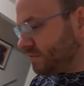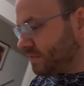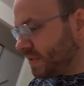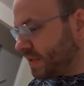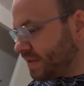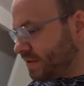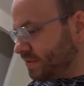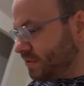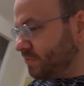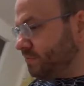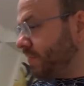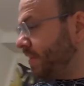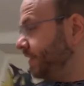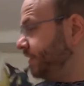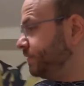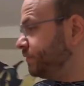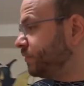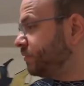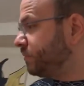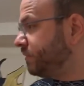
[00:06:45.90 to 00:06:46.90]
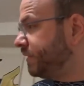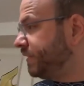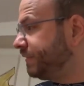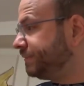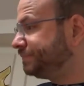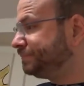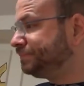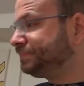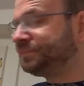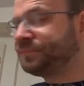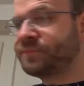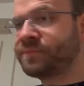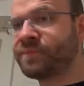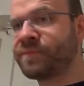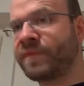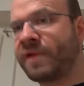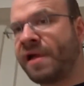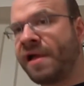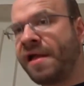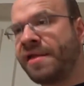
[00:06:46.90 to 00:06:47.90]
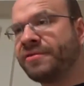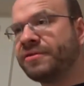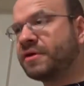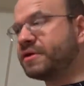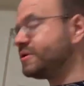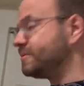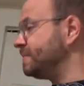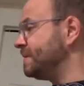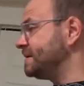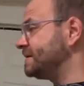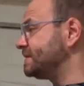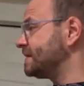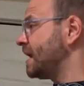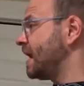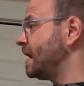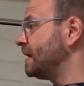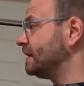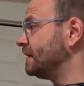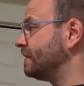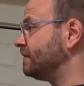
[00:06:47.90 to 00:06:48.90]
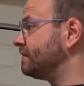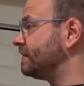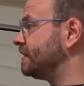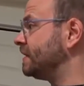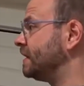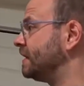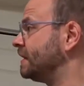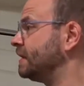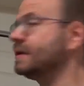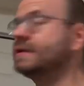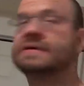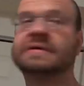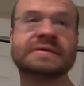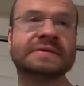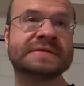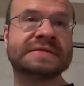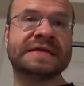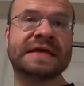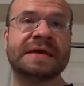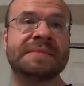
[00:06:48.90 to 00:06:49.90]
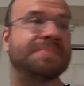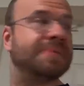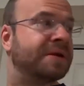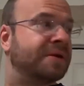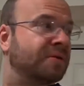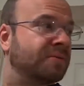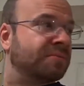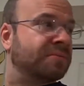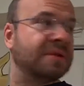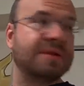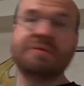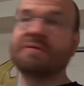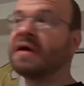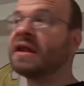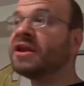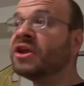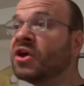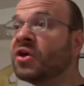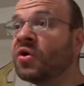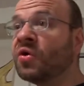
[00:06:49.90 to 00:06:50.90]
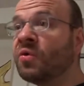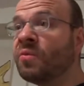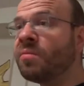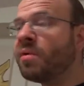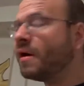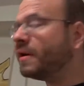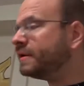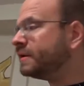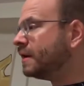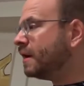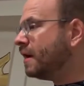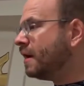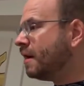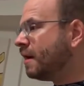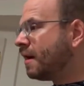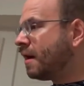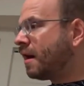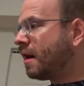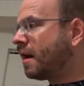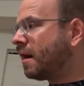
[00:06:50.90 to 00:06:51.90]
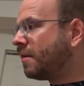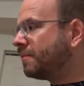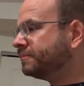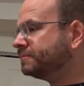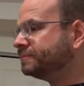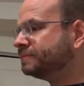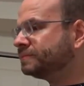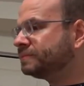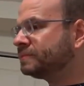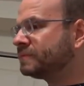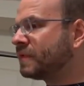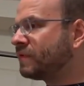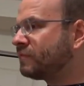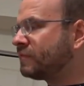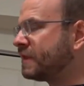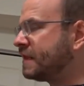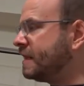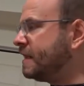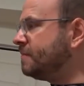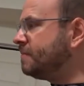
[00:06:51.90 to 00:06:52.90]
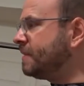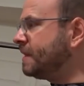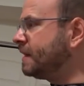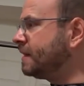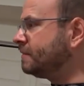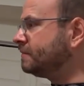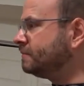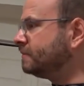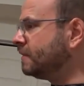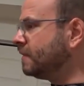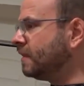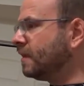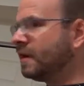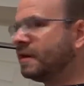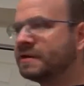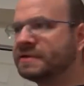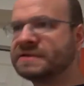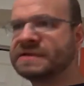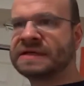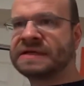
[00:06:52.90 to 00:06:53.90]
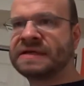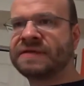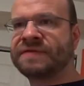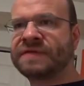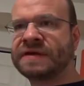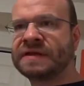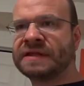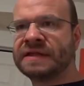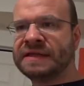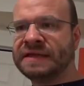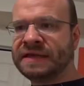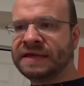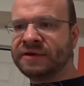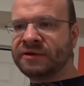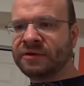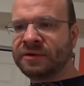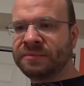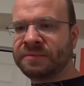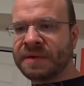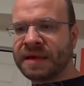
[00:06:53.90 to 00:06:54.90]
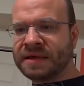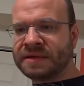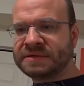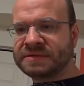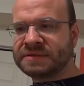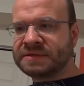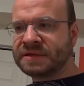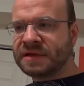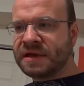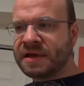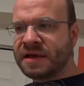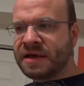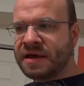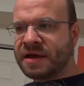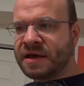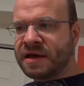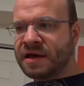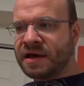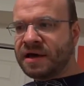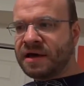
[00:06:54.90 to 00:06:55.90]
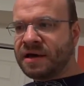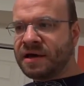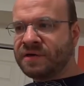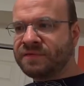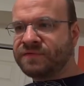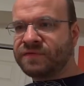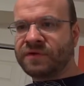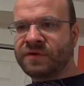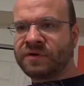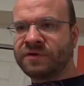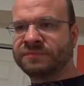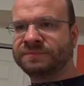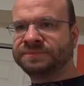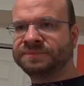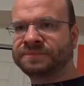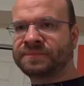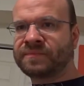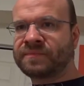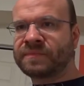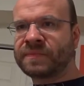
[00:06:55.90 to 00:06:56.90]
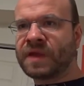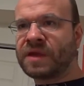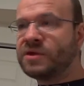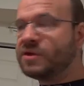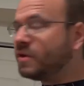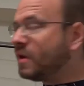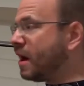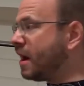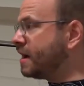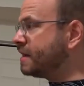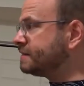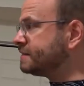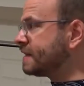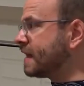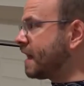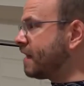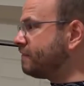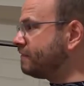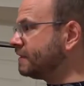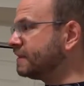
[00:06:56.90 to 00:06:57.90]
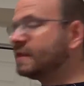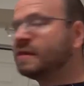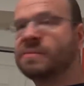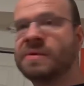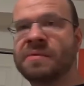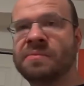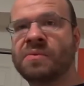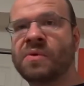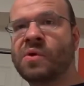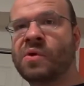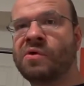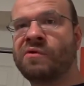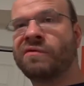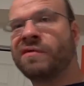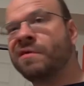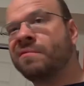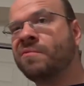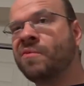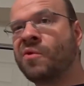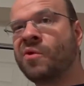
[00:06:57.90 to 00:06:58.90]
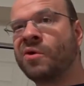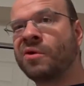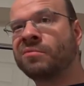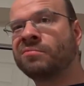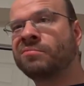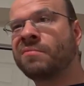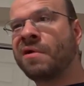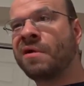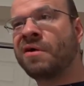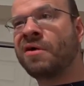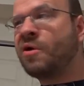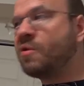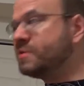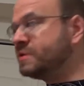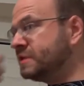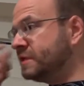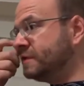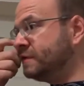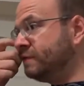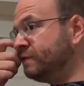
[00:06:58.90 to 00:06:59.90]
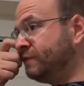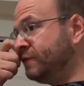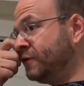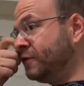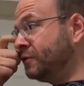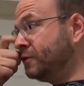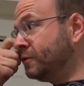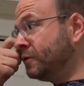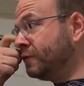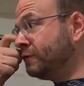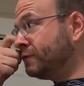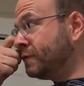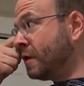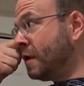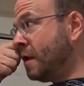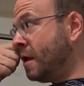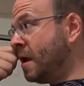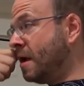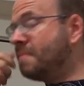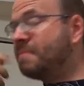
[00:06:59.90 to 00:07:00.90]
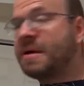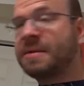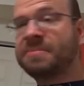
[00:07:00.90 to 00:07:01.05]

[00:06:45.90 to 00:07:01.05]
than you might normally. Not to mean to say I live in a tip, I don't believe I do, but definitely keeping it significantly neater makes for you guys to have a little bit more of a more cohesive view of my